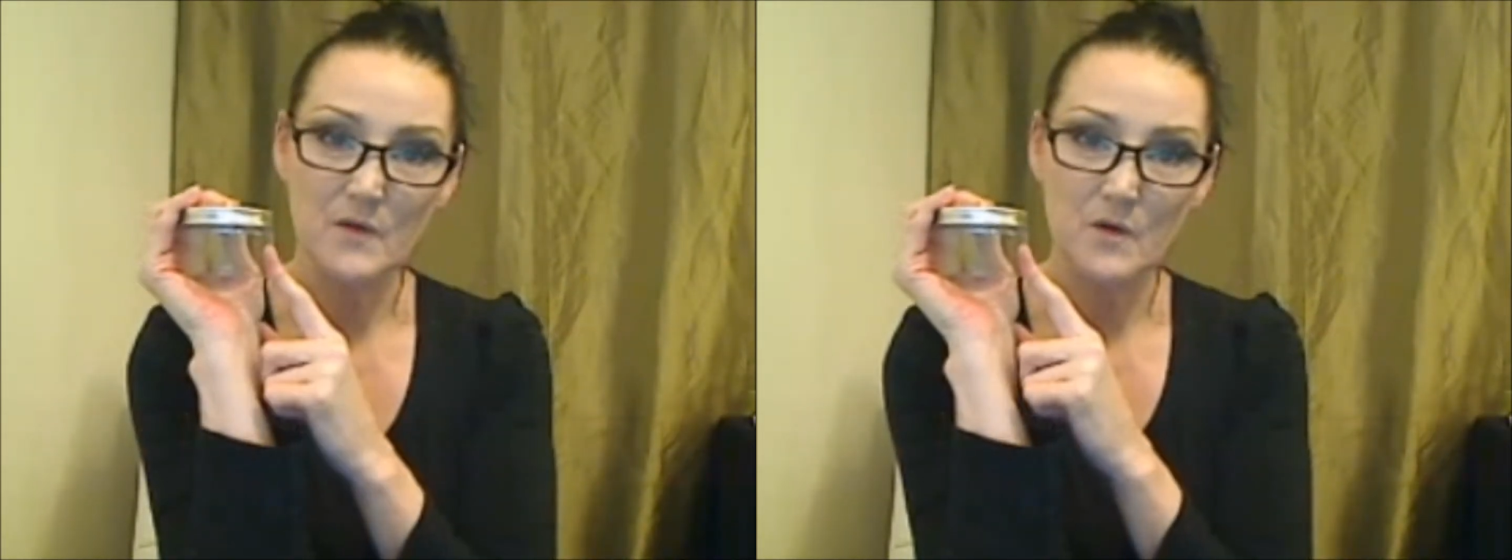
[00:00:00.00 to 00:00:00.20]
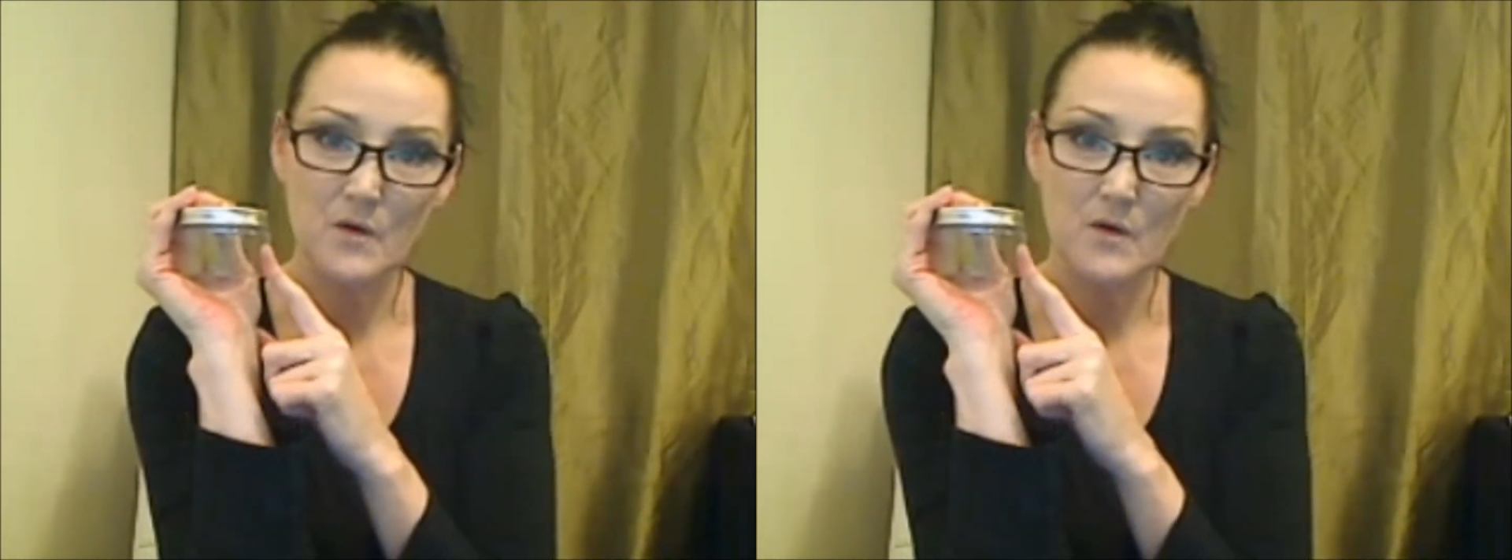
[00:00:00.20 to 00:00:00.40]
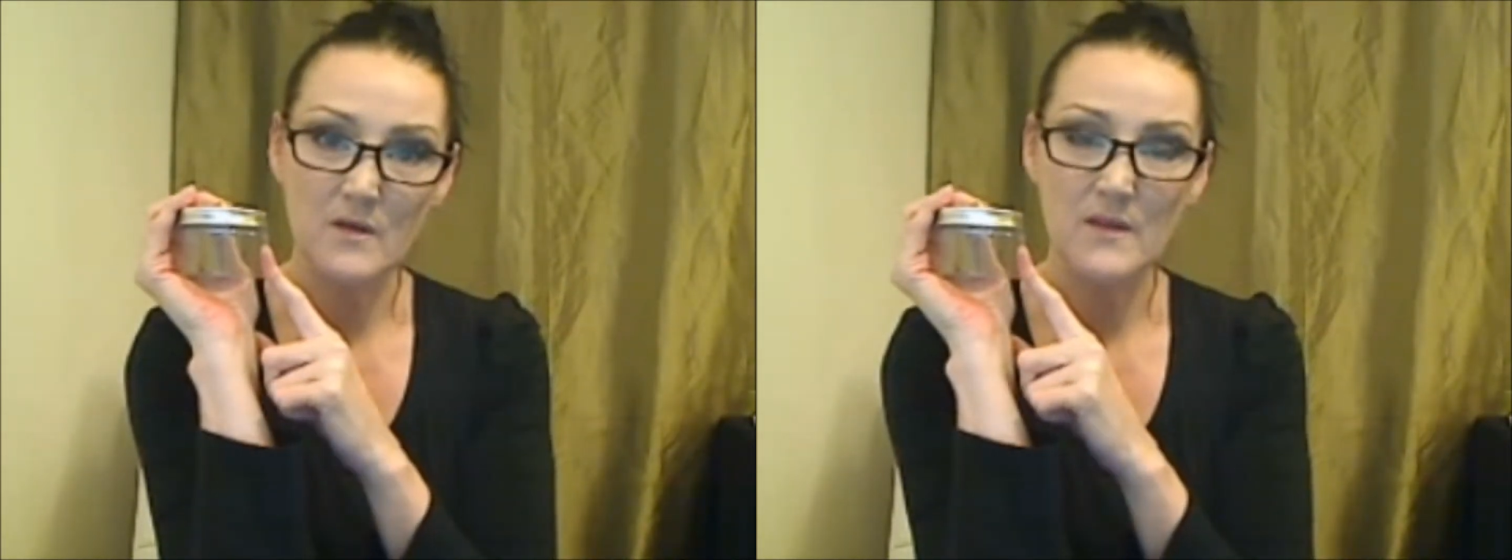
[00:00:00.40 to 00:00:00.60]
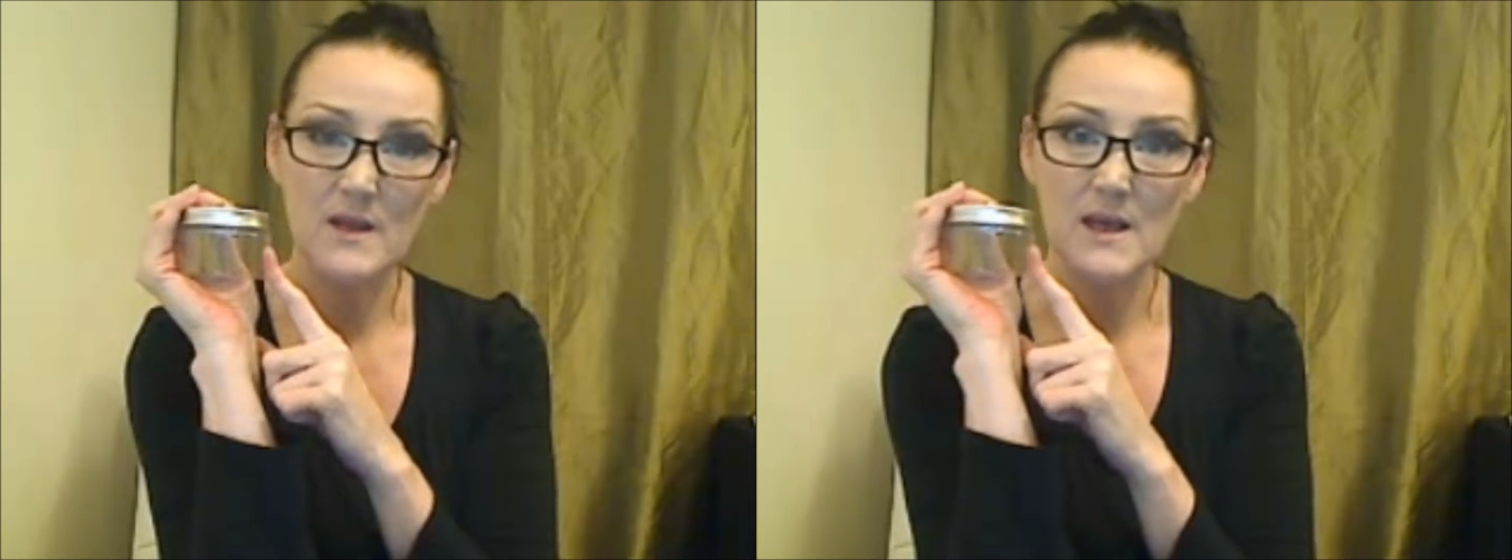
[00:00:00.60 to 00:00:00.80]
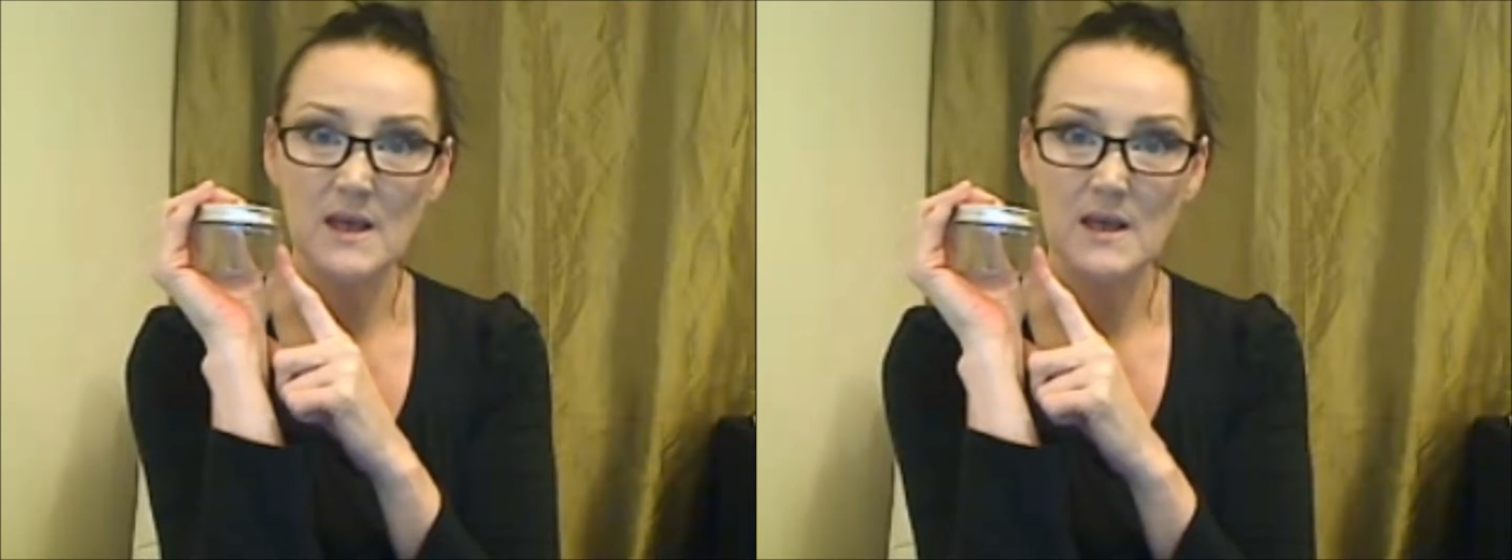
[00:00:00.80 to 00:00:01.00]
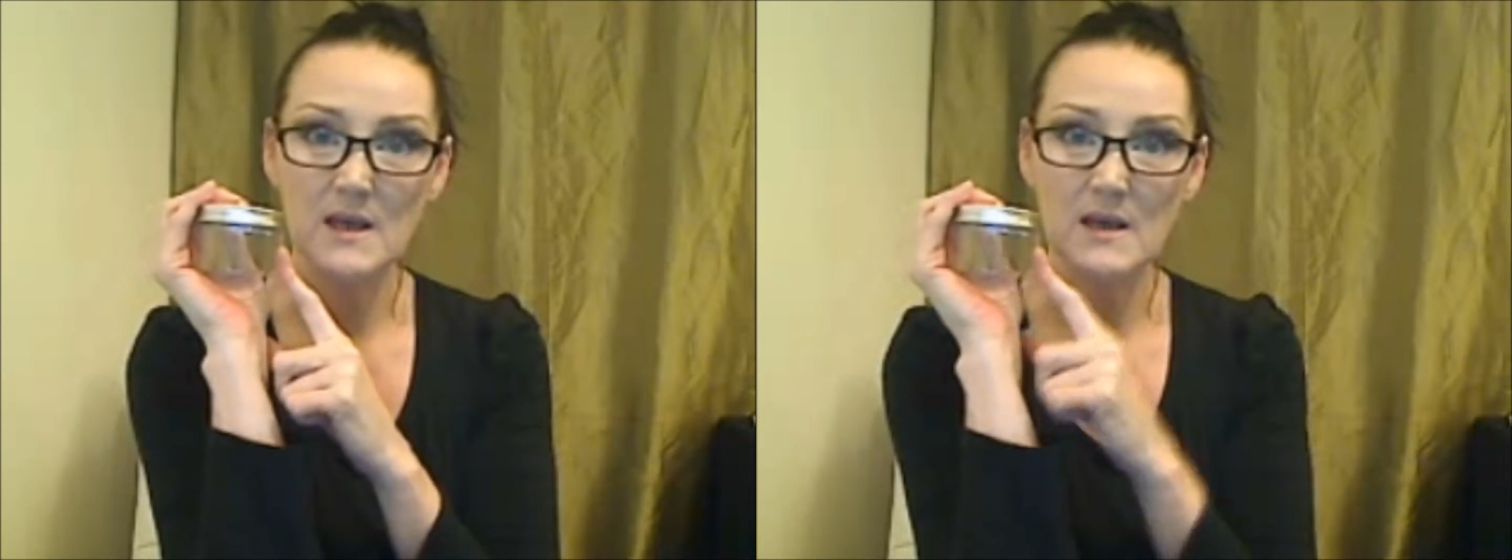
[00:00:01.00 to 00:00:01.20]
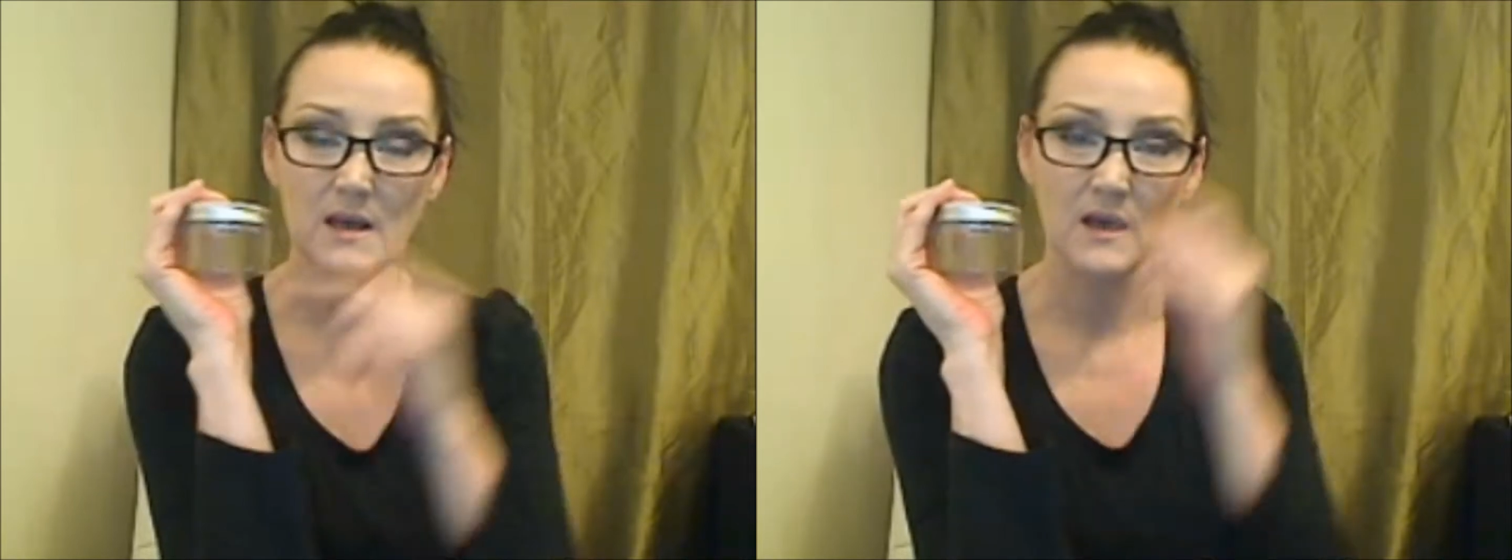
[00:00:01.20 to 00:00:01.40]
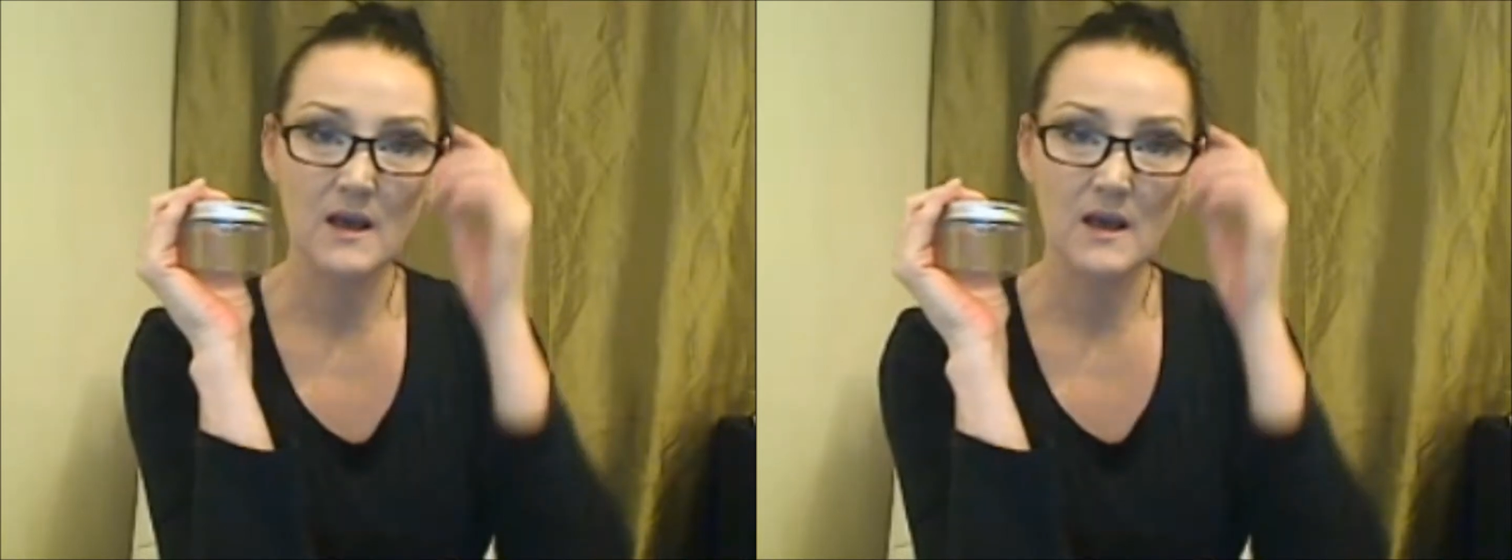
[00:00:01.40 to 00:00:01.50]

for the